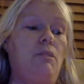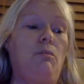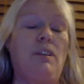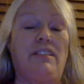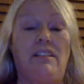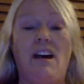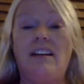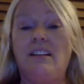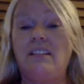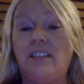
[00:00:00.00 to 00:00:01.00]
who was
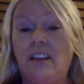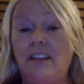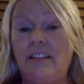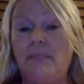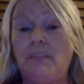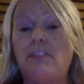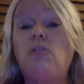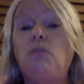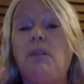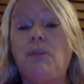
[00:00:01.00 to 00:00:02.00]
not in tonight's
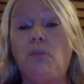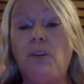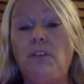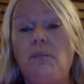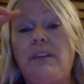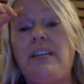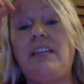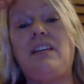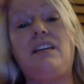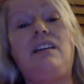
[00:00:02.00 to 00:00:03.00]
episode but will be
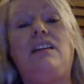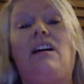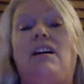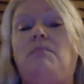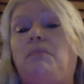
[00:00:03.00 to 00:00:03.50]
in, I